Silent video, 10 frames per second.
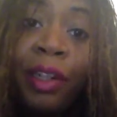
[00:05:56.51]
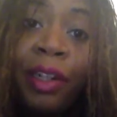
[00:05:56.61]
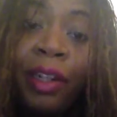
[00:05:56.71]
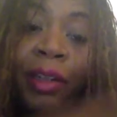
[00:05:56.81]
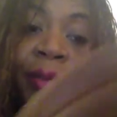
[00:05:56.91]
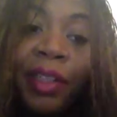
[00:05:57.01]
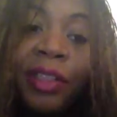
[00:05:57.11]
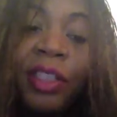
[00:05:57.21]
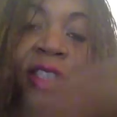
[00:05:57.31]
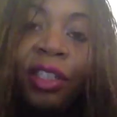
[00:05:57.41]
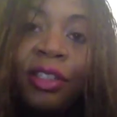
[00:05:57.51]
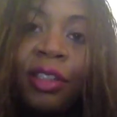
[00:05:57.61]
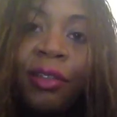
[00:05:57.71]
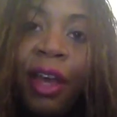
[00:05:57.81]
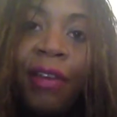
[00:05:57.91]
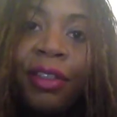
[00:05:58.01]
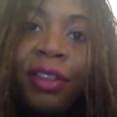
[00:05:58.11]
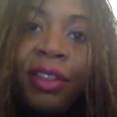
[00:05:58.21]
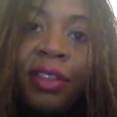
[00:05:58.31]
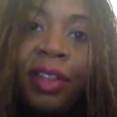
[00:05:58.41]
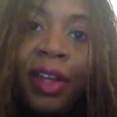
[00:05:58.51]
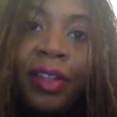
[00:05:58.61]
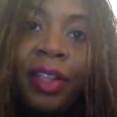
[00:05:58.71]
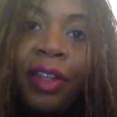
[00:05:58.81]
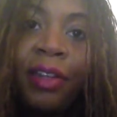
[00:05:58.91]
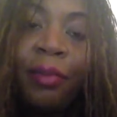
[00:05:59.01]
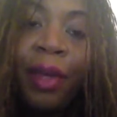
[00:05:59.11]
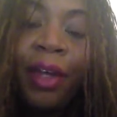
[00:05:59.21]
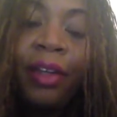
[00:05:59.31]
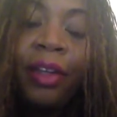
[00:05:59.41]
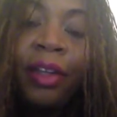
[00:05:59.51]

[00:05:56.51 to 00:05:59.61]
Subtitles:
done it in my 6 years of having Sisterlocks and in my